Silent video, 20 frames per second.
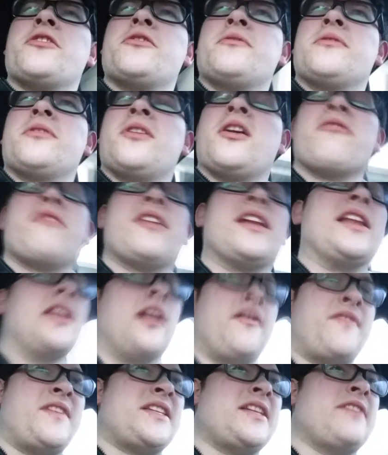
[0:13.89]
I really love
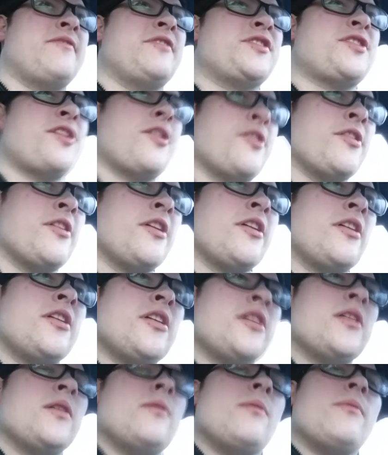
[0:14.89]
the TV show,
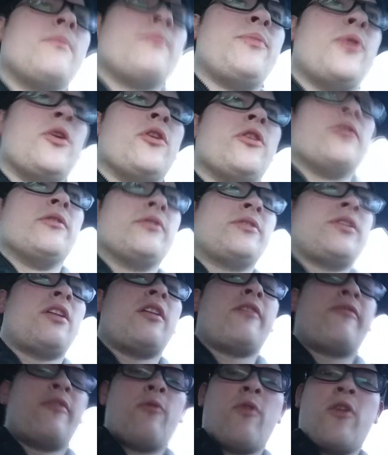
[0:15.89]
yeah. but don't know if
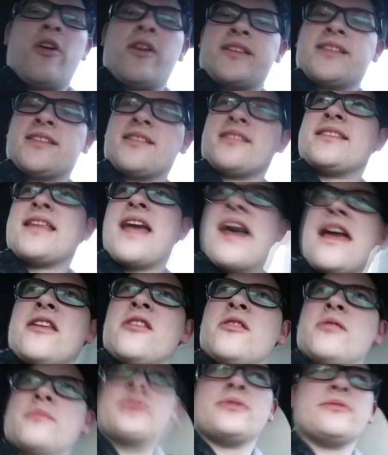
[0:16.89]
it works as a
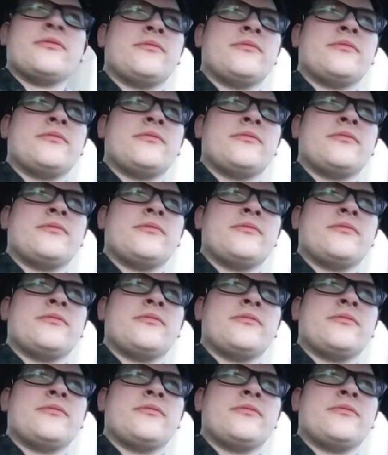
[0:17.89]
stand-up.